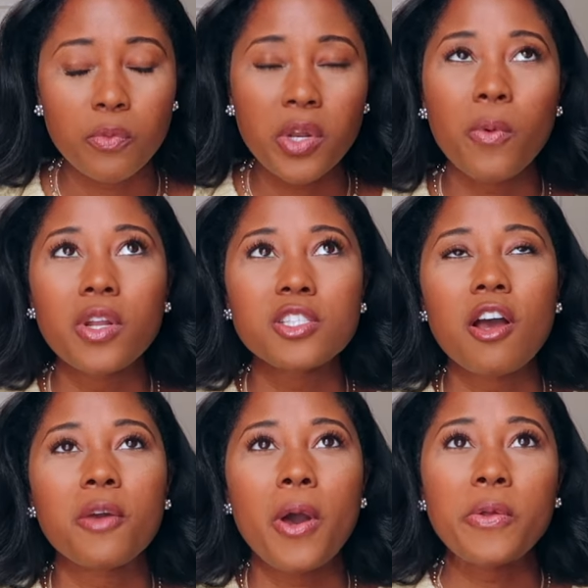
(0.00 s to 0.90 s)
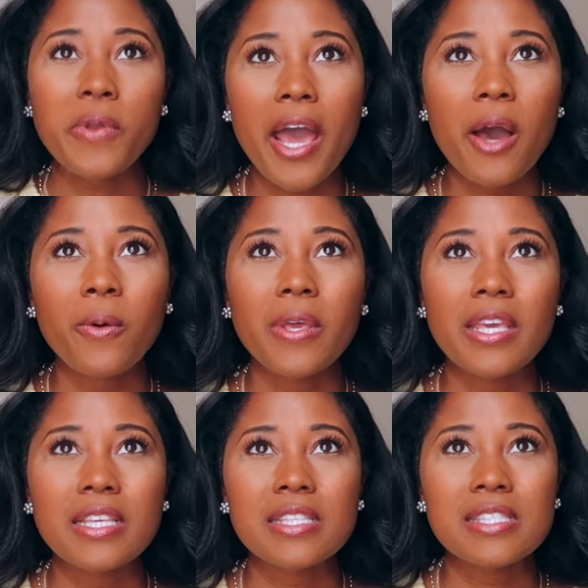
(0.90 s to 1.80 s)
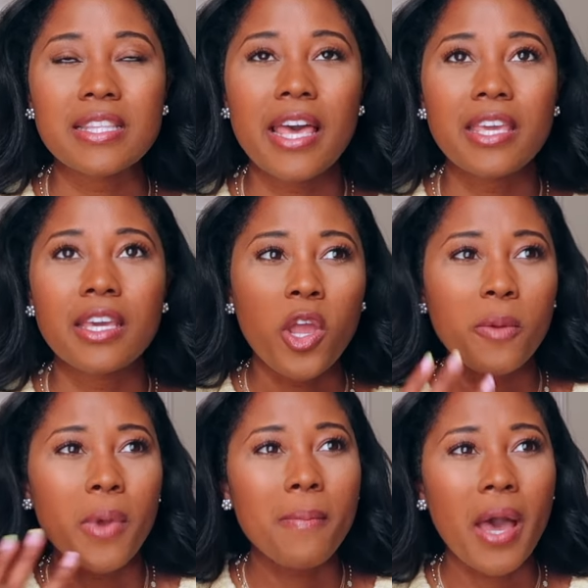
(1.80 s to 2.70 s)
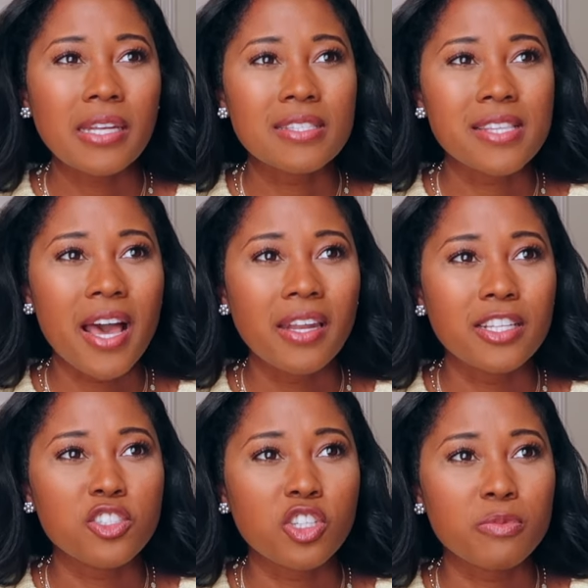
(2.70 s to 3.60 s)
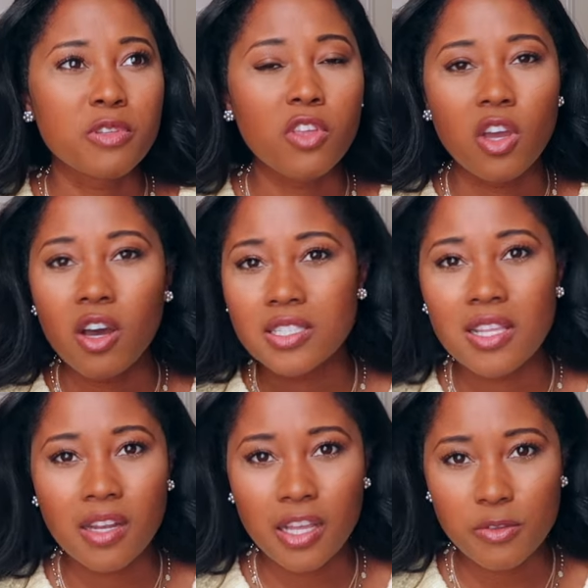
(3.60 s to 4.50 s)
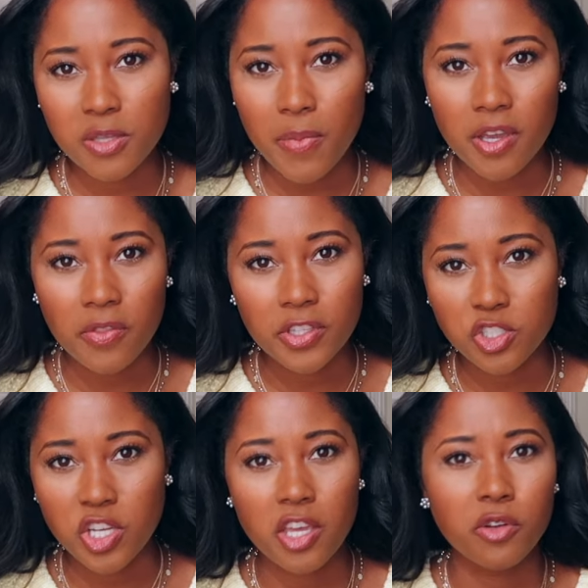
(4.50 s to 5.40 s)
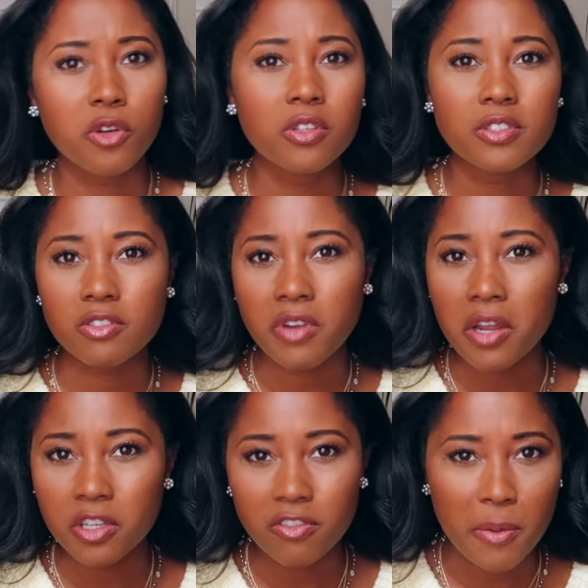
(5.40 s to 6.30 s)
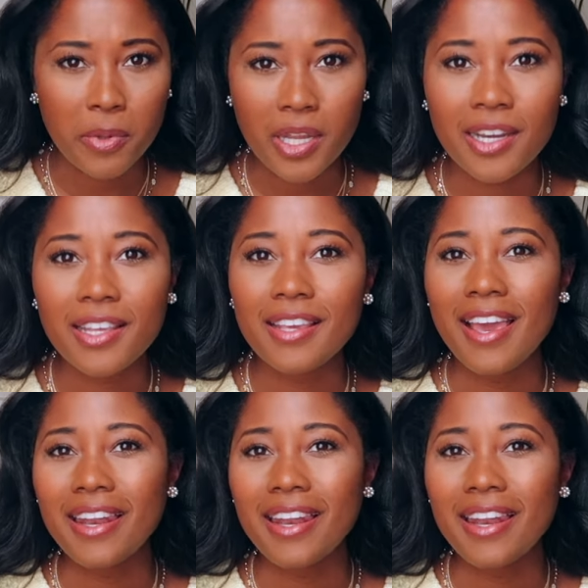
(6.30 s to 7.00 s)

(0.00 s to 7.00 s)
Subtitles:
What I want to talk about now is like where my mind is at in terms of the content that I used to make on this channel surrounding femininity,